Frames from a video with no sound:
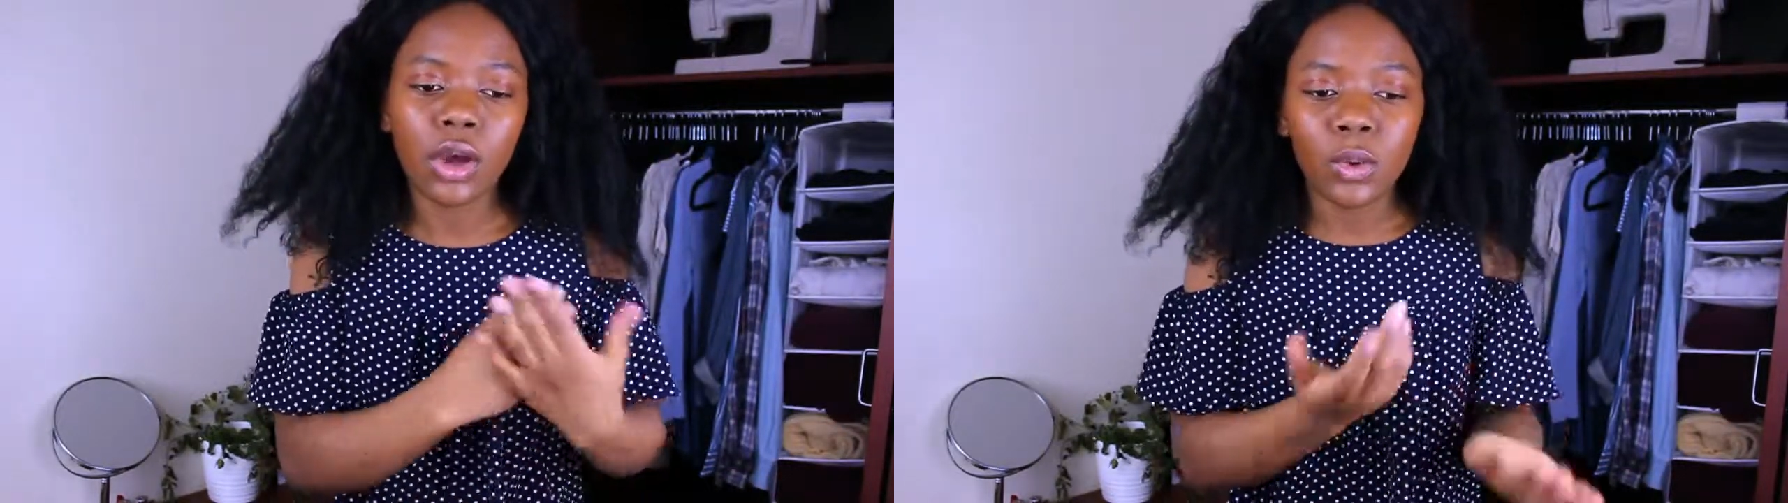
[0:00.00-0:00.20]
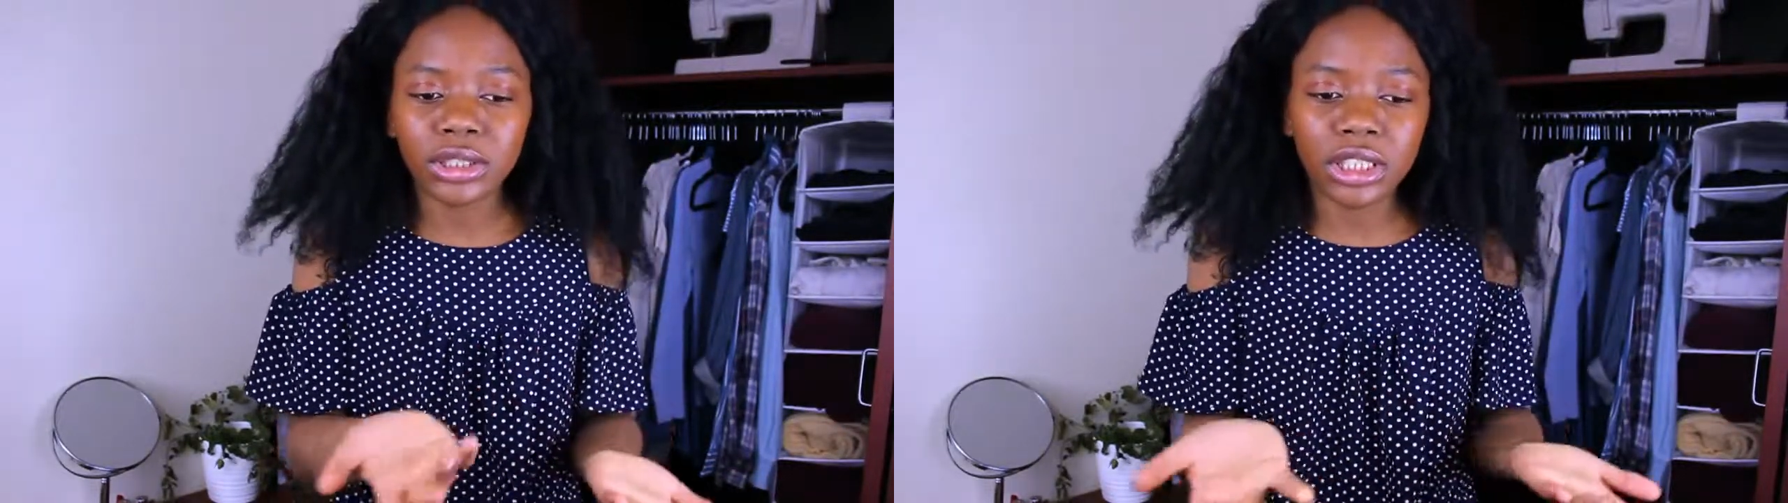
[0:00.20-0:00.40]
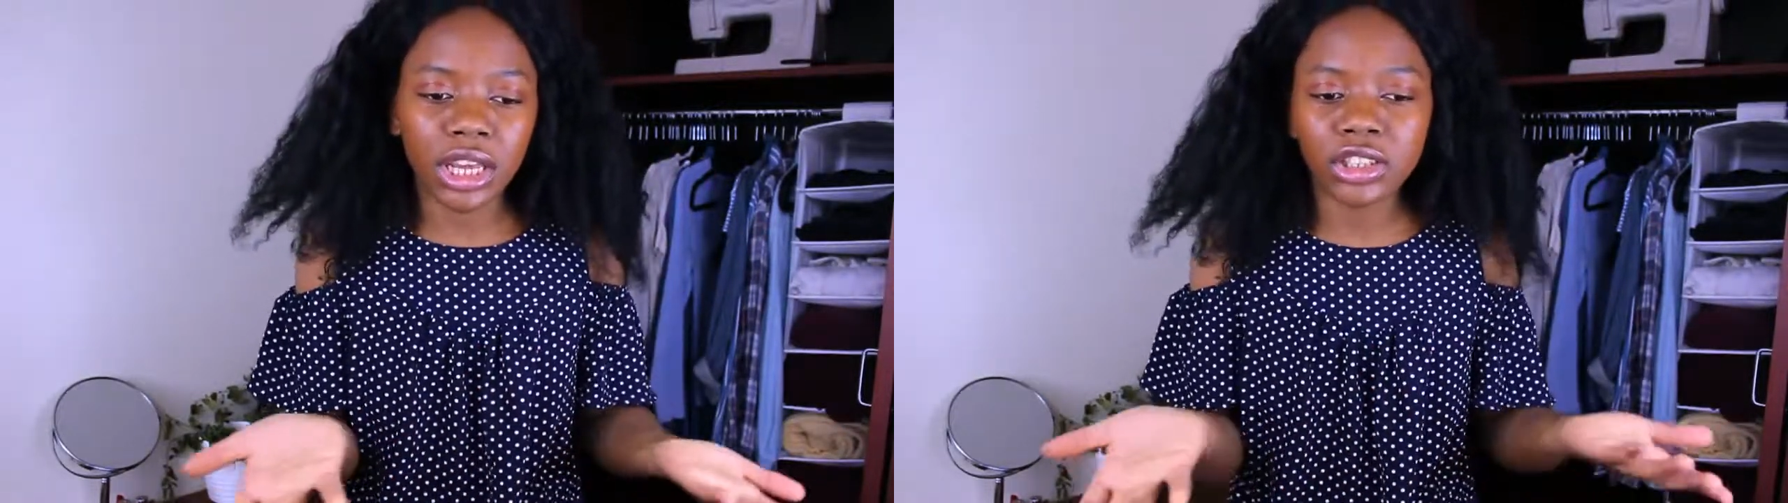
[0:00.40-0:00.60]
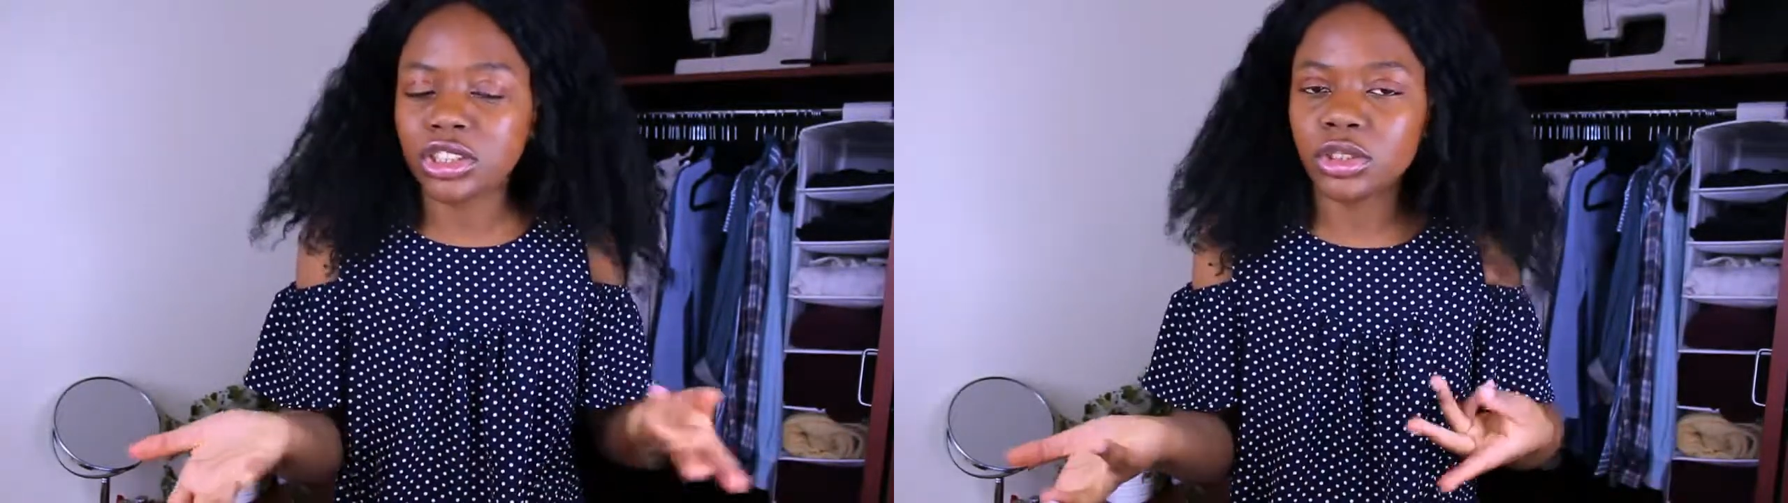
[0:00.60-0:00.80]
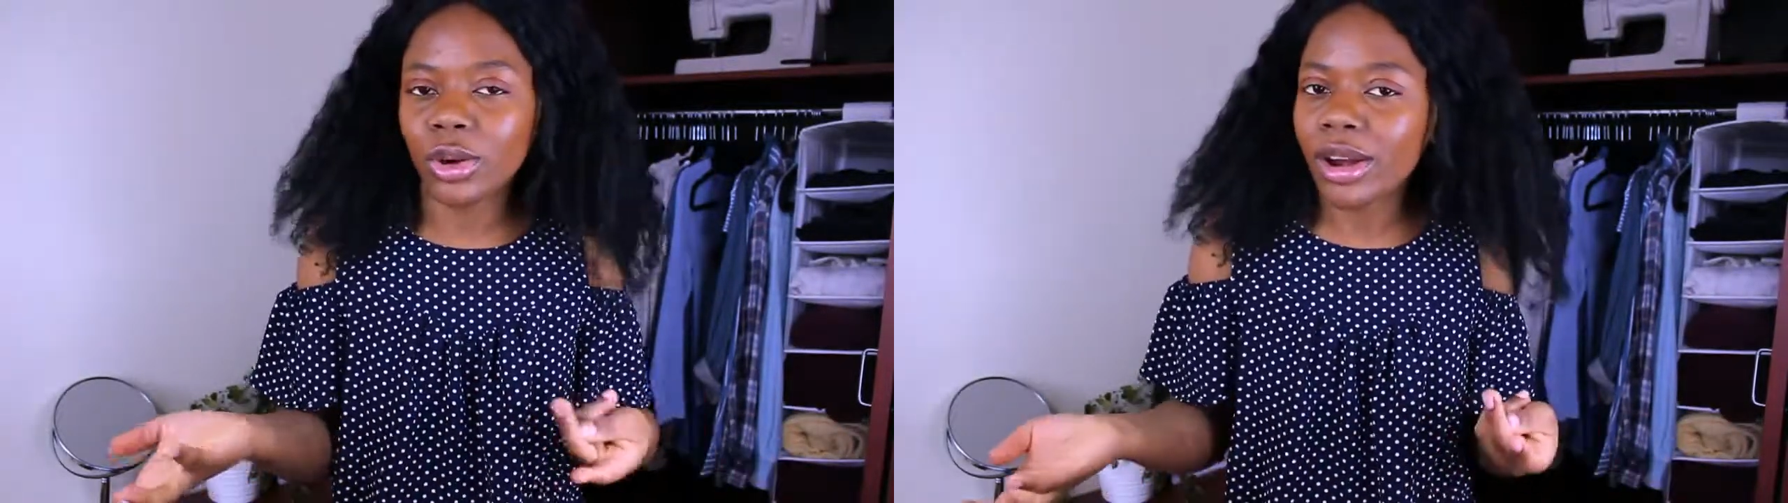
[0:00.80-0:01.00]
Once again,
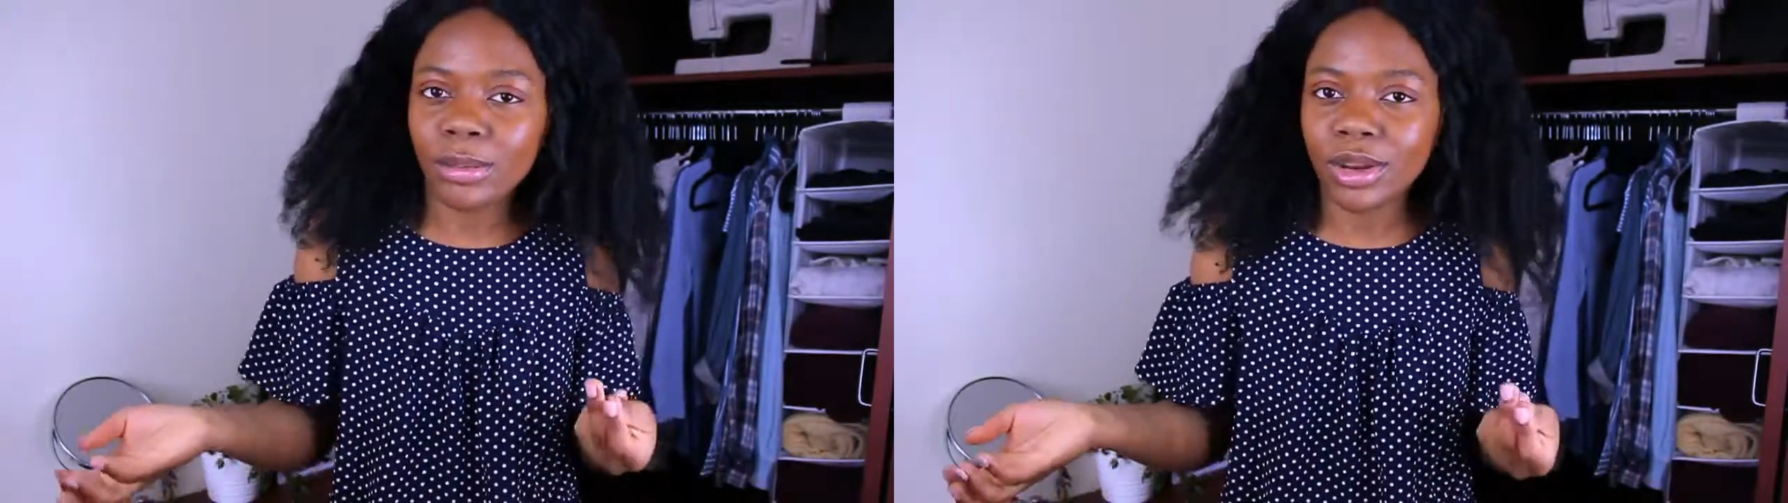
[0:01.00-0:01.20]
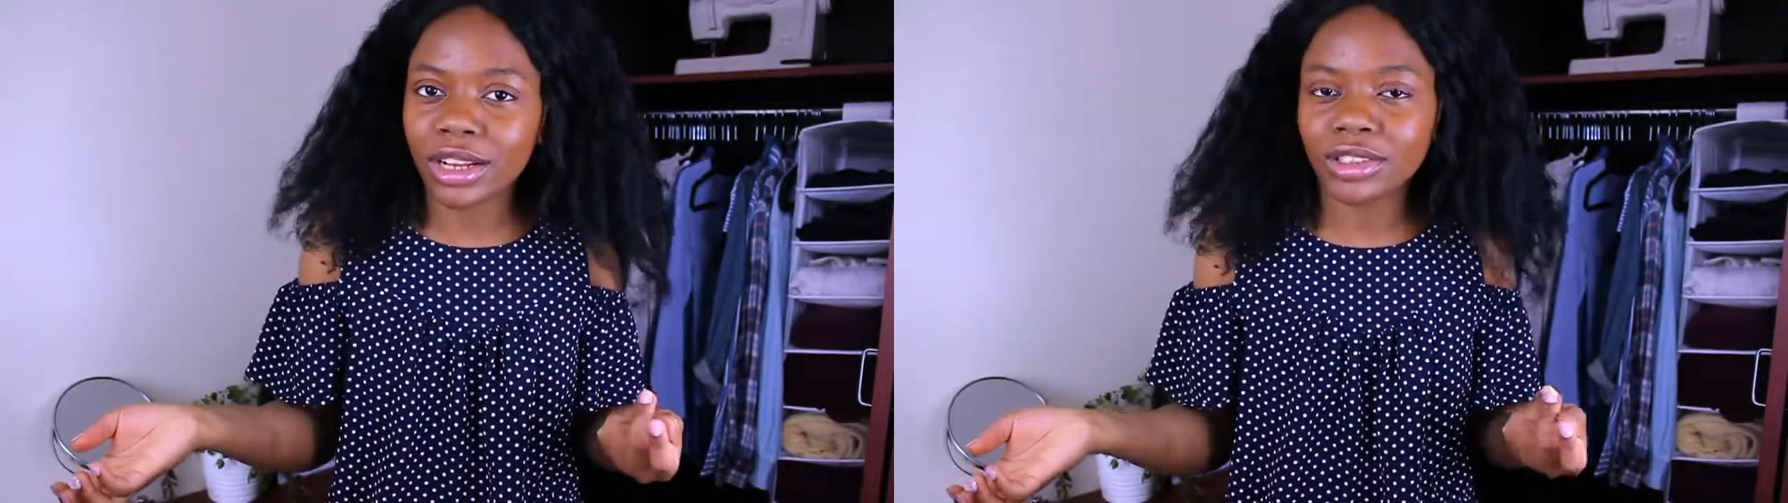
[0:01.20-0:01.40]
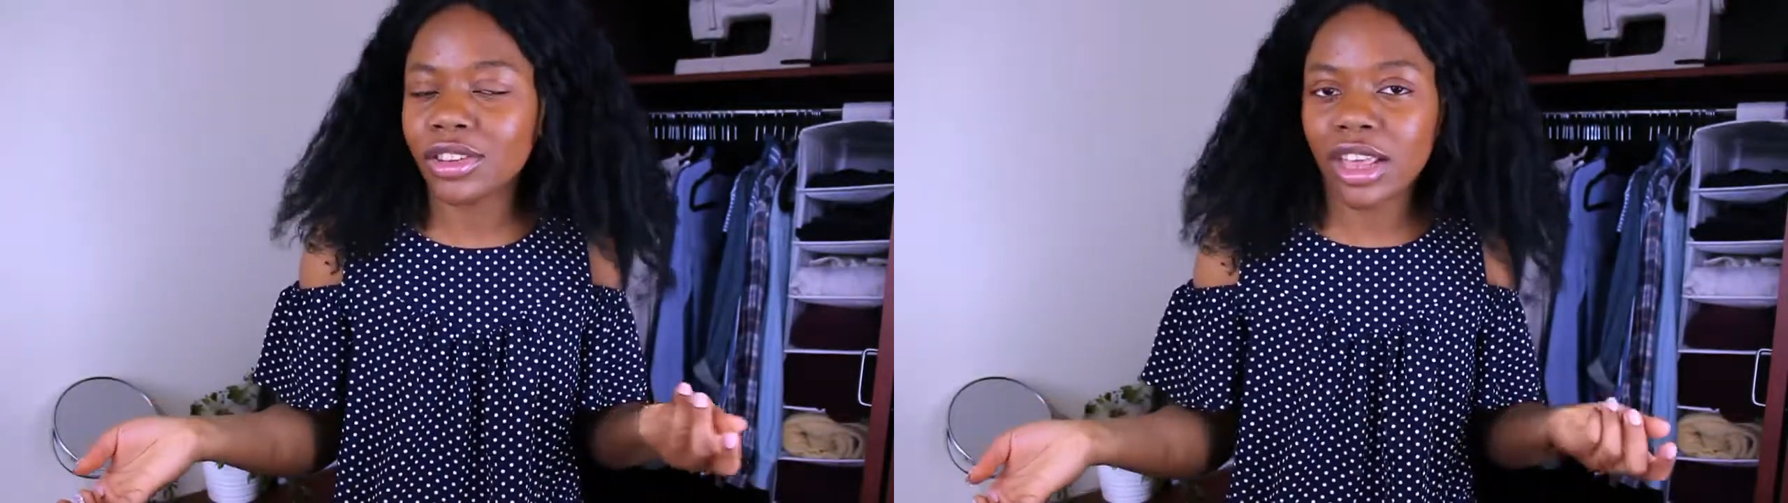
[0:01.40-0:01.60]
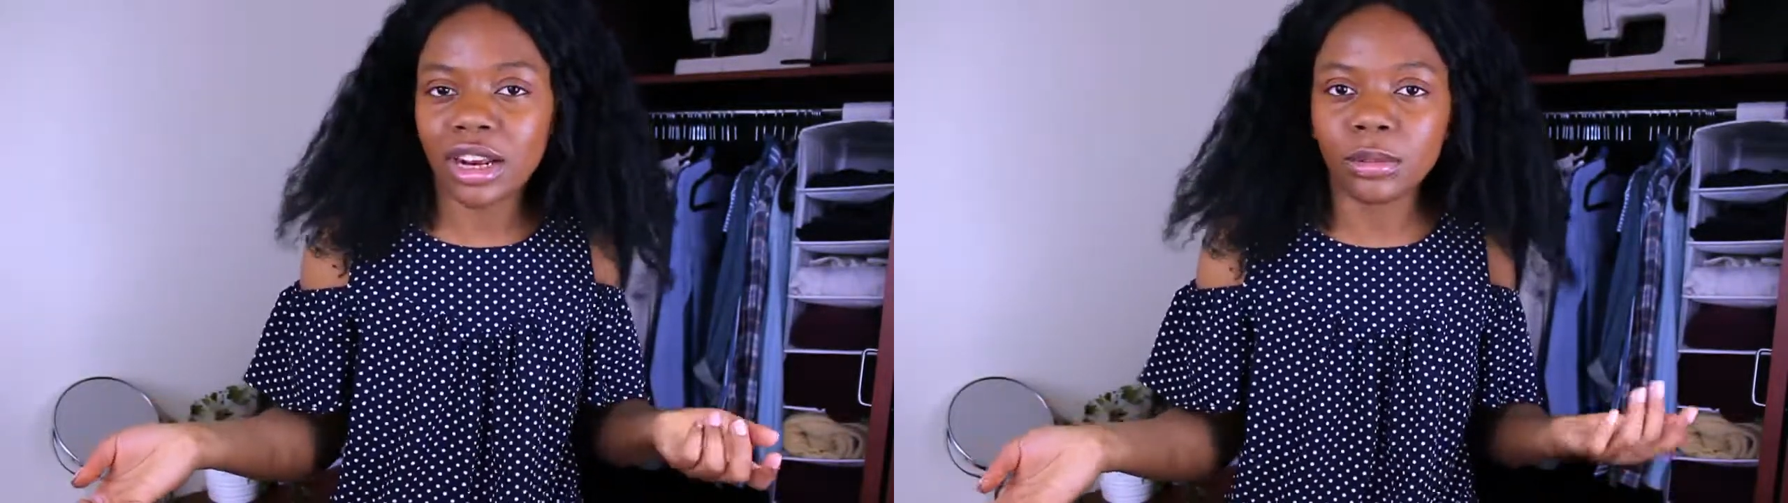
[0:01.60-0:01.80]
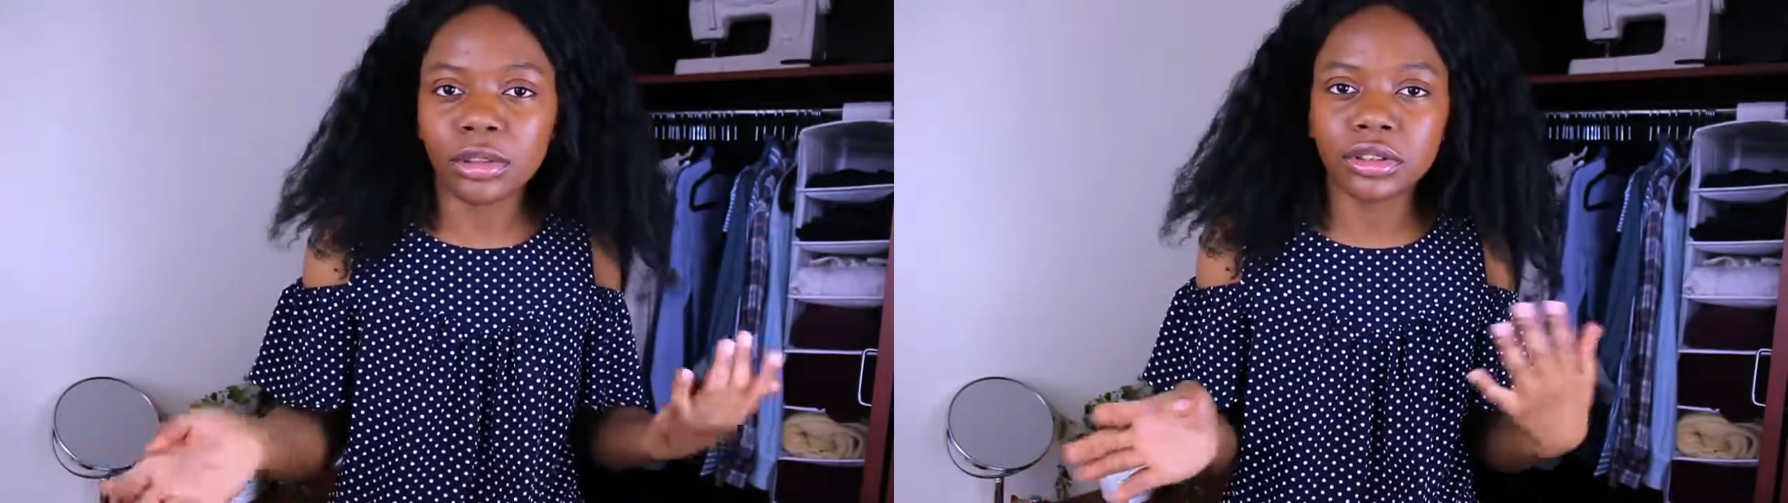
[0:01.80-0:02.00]
just try to be nice to the
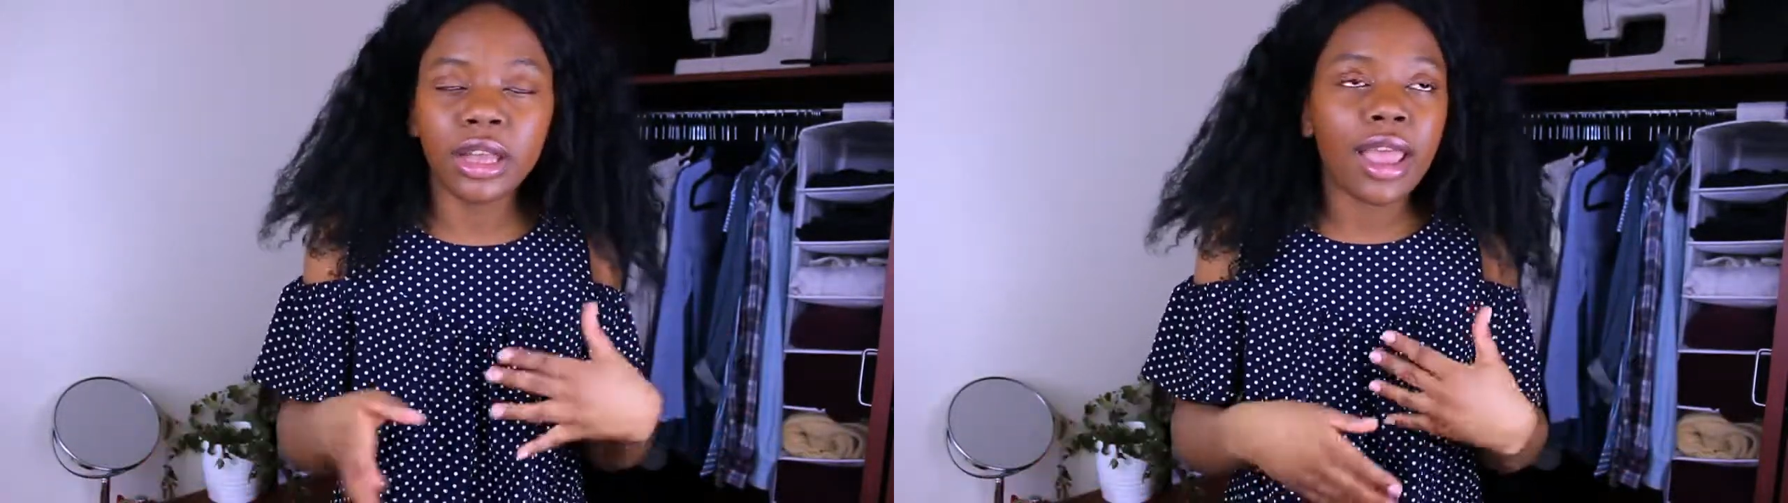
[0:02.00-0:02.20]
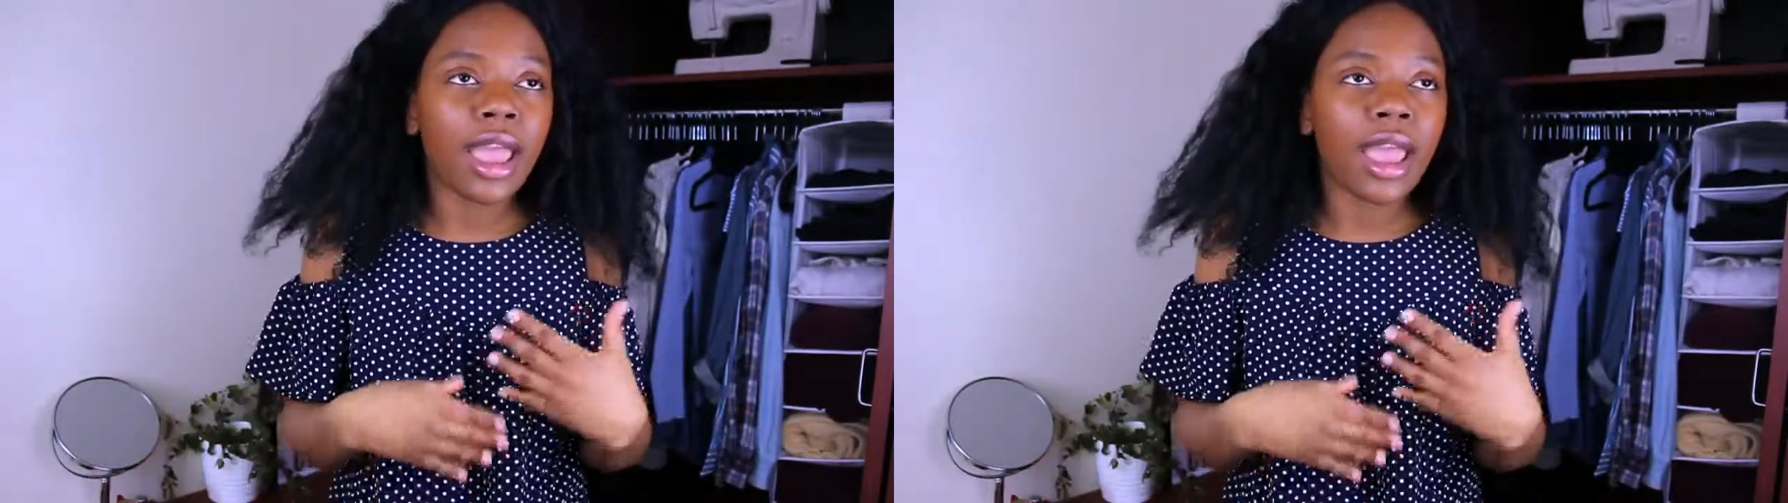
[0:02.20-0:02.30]
animals,